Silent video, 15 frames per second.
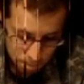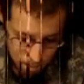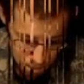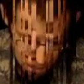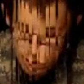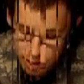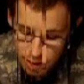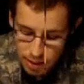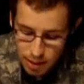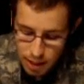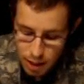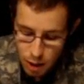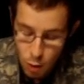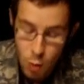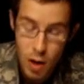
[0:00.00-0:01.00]
Now this
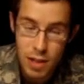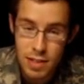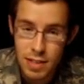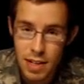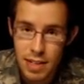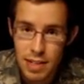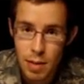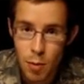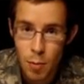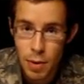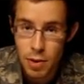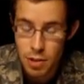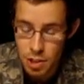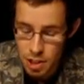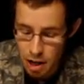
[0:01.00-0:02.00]
Hwasan double
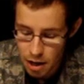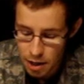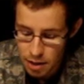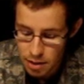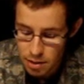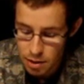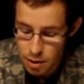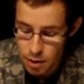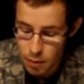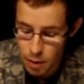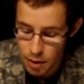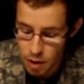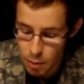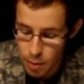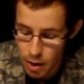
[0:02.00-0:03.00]
barrel shotgun is going to
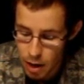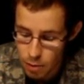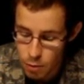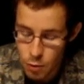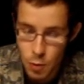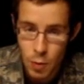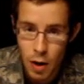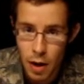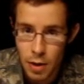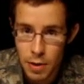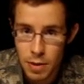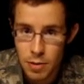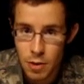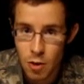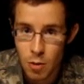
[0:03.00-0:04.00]
run you about
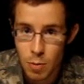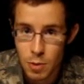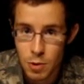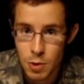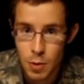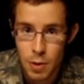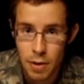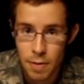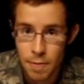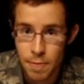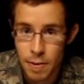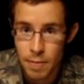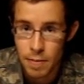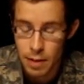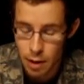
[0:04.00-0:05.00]
$200 to almost
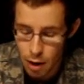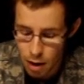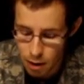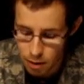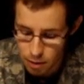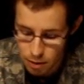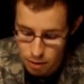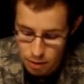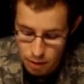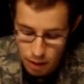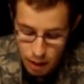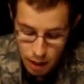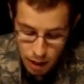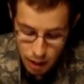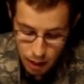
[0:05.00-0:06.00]
$250.
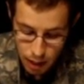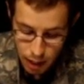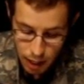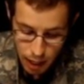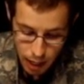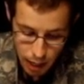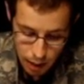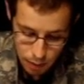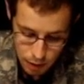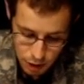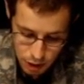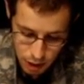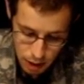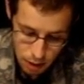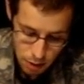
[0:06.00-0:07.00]
And the
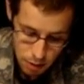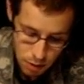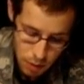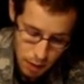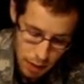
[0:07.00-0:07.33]
shells